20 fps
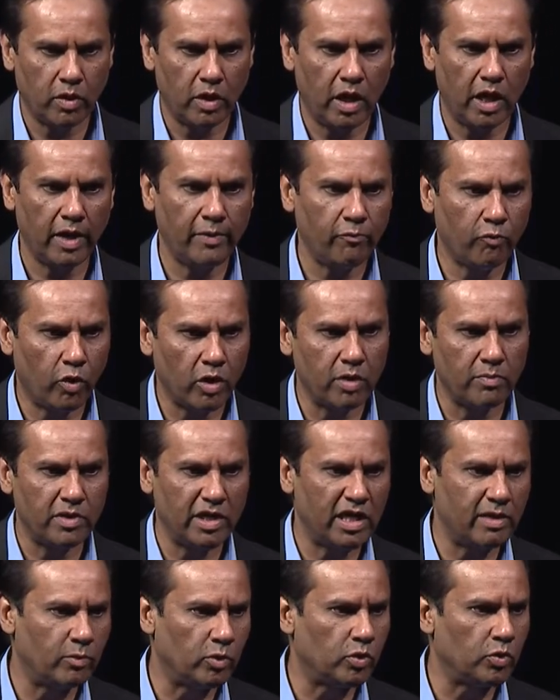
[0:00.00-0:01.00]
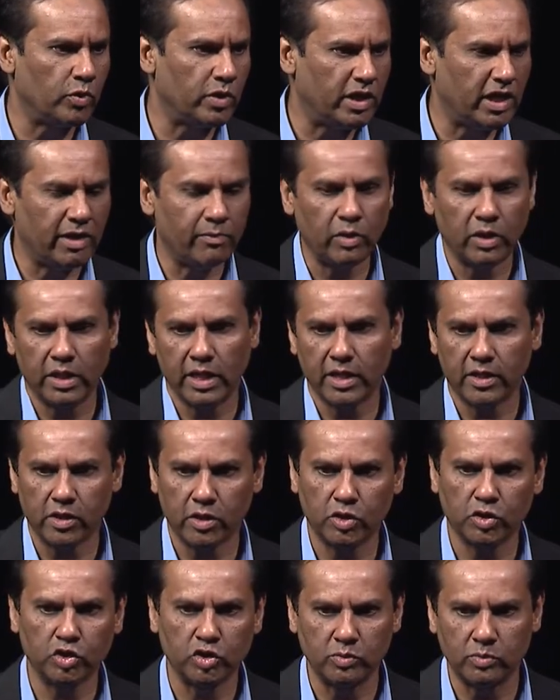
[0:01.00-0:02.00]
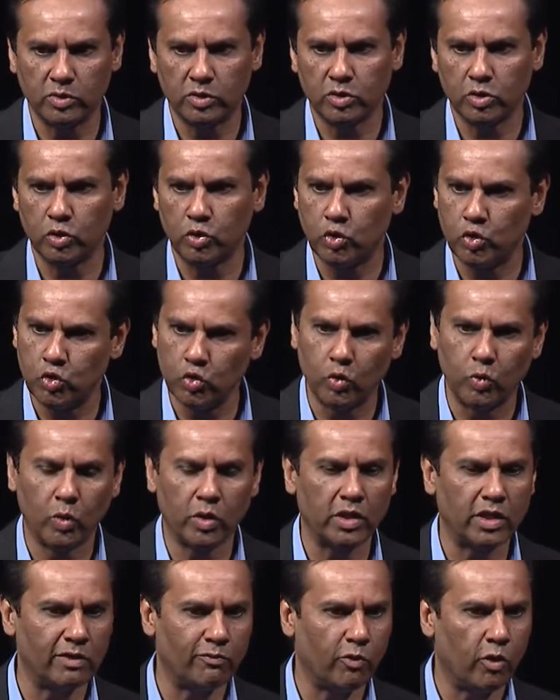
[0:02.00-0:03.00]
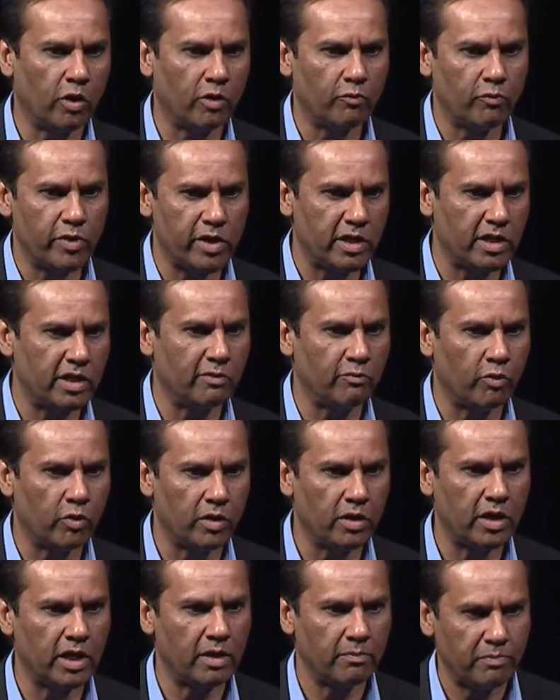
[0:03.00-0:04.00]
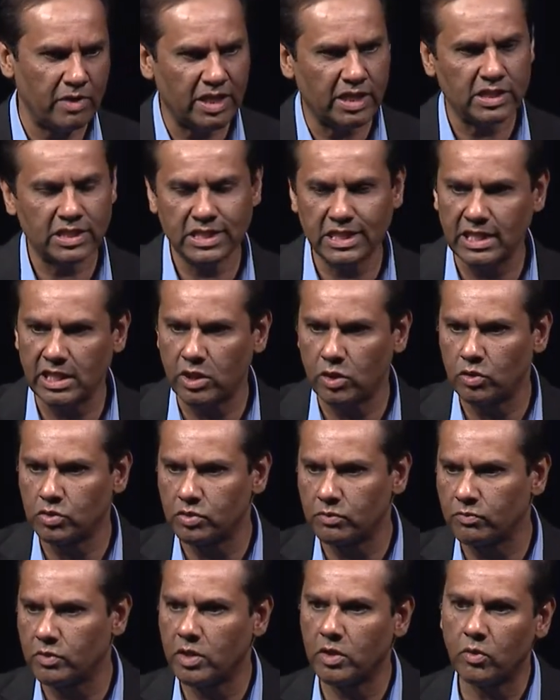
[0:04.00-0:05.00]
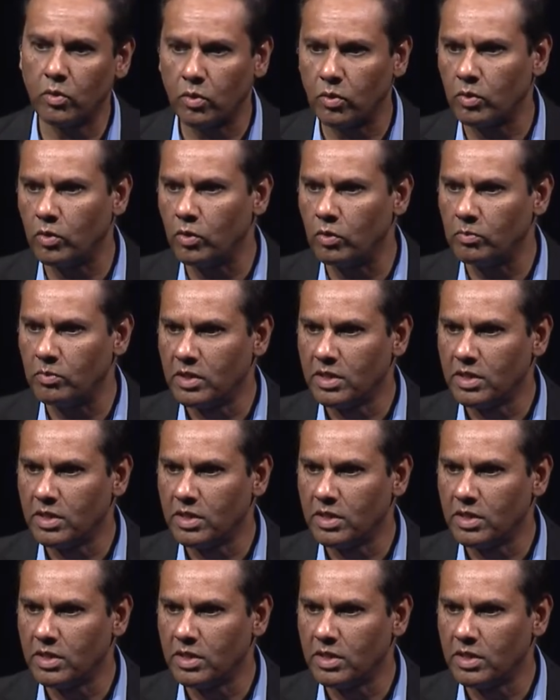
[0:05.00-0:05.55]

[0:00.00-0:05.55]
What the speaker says: I want to be able to enable that customer to do what they want, where they want, and be the CEOs of their own home.